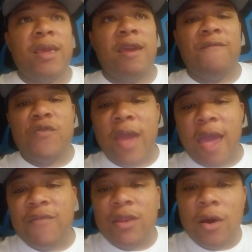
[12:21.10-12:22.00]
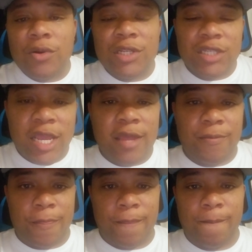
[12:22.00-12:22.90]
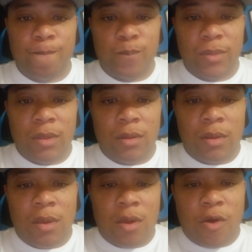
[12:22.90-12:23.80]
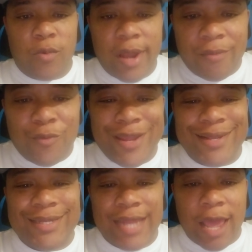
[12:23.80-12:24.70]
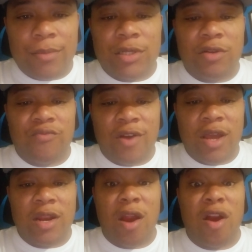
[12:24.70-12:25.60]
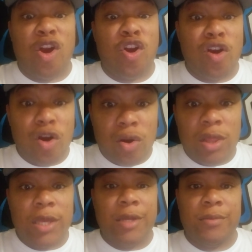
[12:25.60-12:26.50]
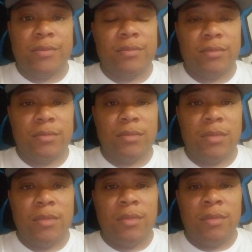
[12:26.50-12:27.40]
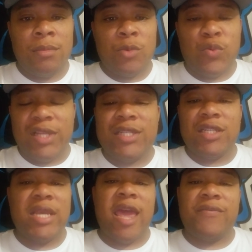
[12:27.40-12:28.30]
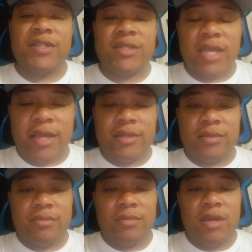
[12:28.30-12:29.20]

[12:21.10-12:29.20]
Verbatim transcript: if you haven't noticed yet, whenever we establish the run early, we tend to have success.